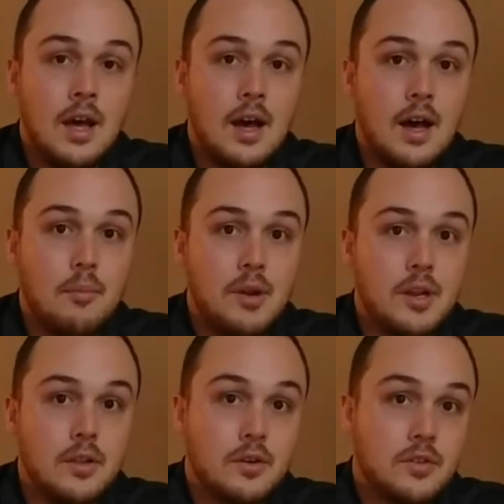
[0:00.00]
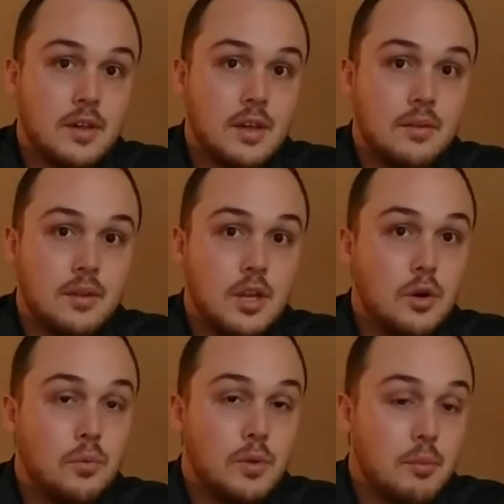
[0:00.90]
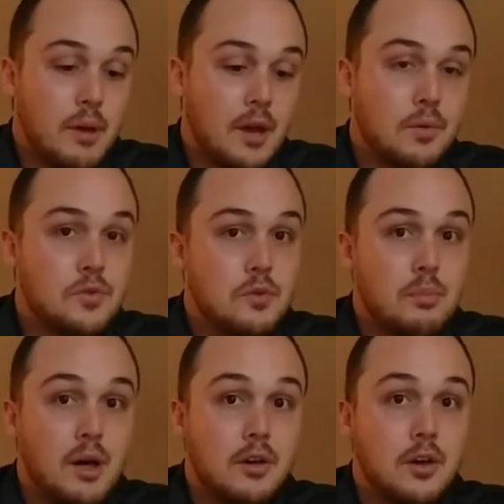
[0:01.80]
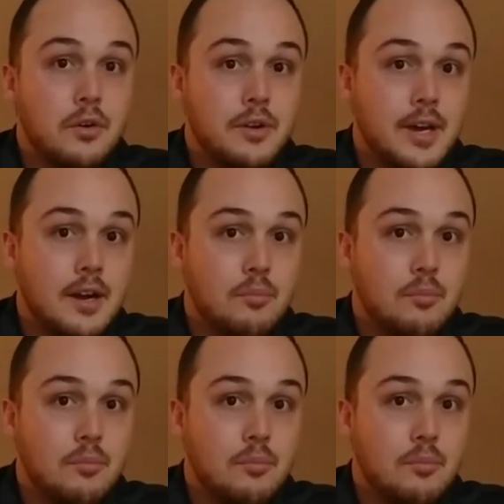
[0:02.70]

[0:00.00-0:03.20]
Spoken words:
And it looks like, you know, with the Penguins, with Malkin going down